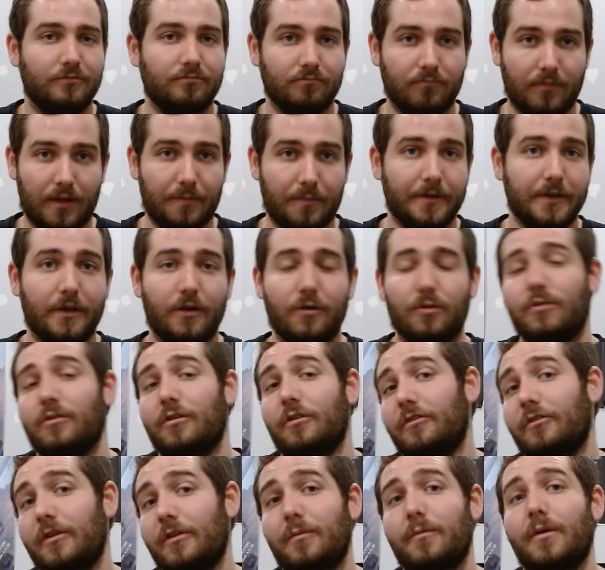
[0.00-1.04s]
let me know
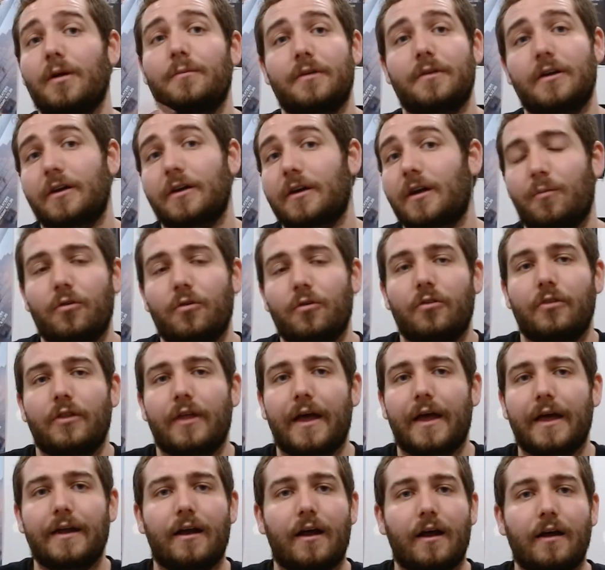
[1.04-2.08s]
because there might be a couple
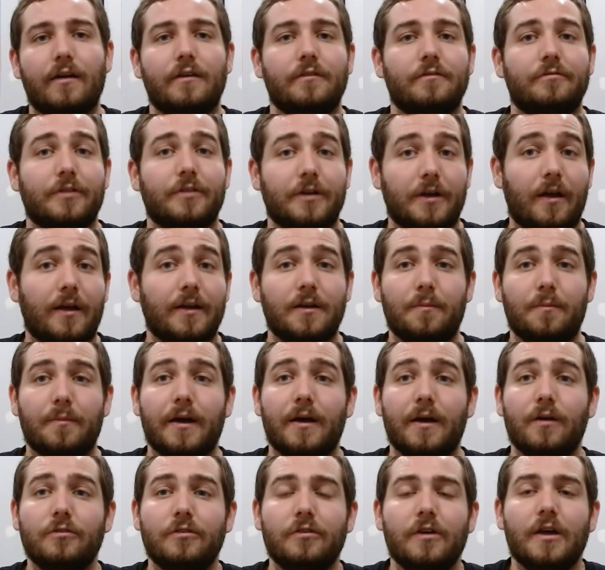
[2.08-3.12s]
that I've forgotten
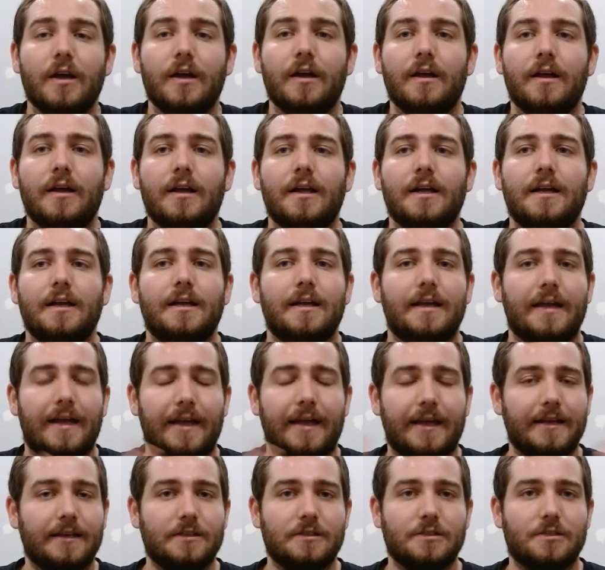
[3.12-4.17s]
about.
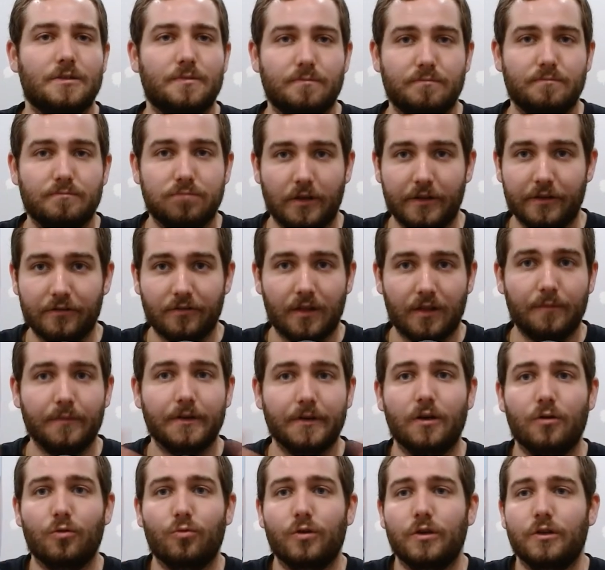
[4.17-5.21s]
And please let me
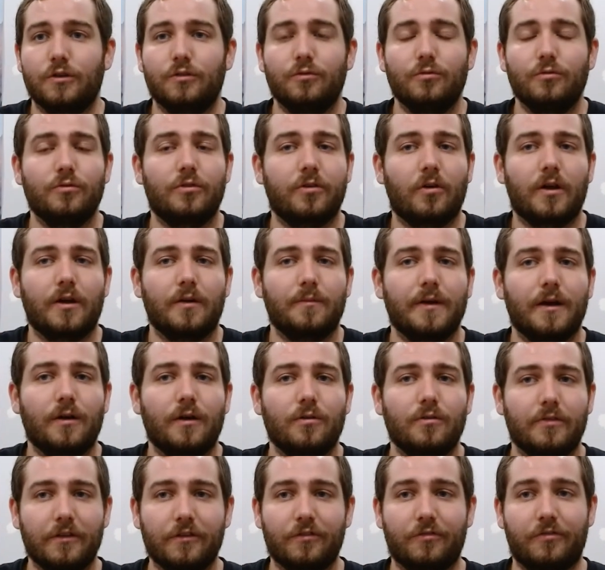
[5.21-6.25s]
know what you thought
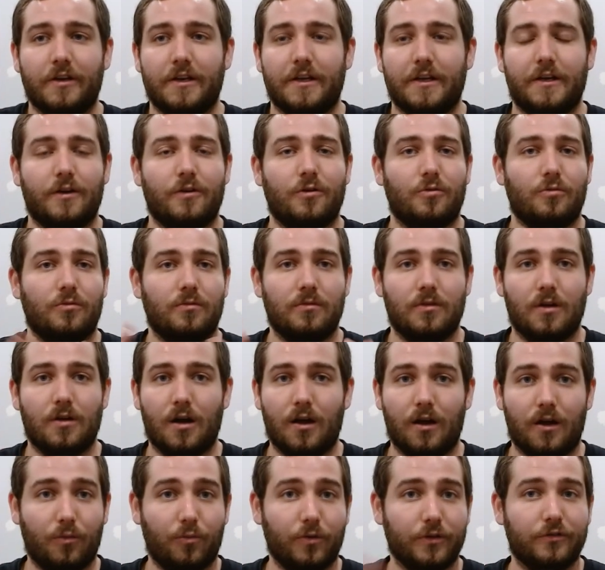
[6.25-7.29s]
about this video.
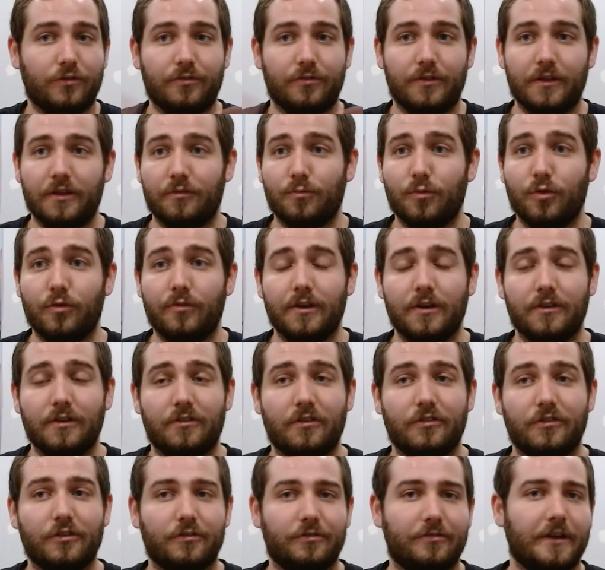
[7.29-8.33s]
Uh, which of these movies
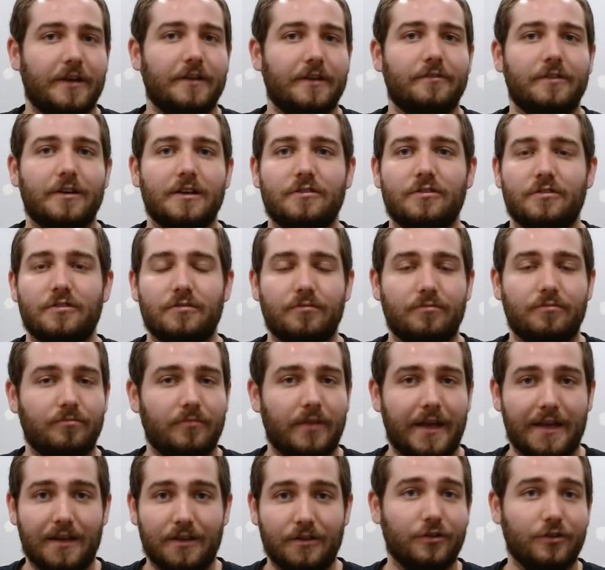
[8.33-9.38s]
is your favorite,
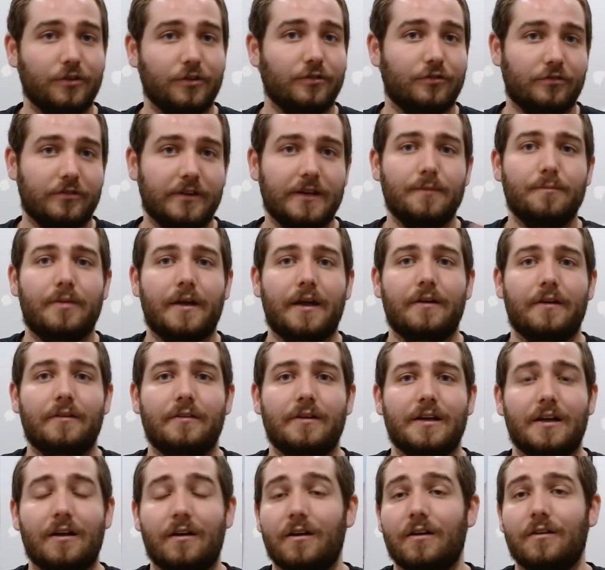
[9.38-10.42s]
and your dream
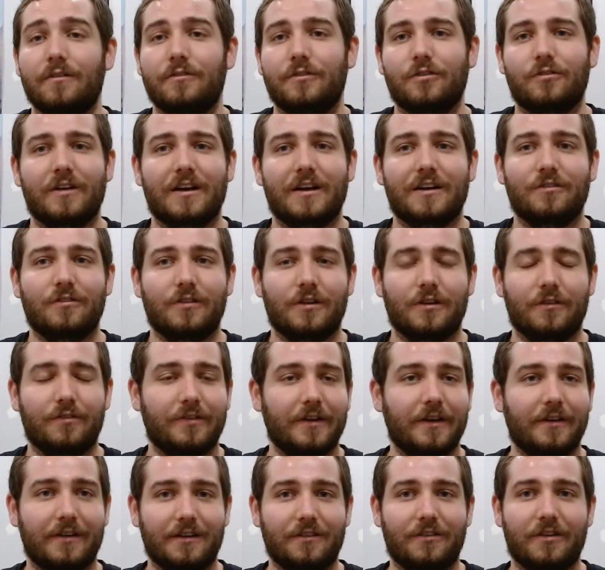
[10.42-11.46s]
pairing of director and
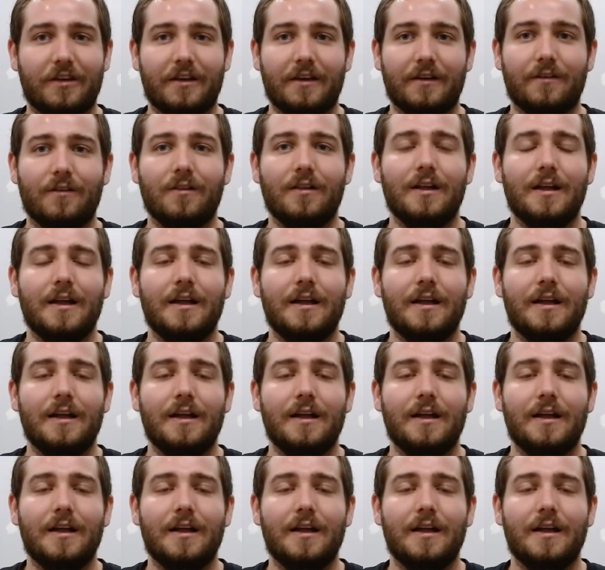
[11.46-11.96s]
fairy tale?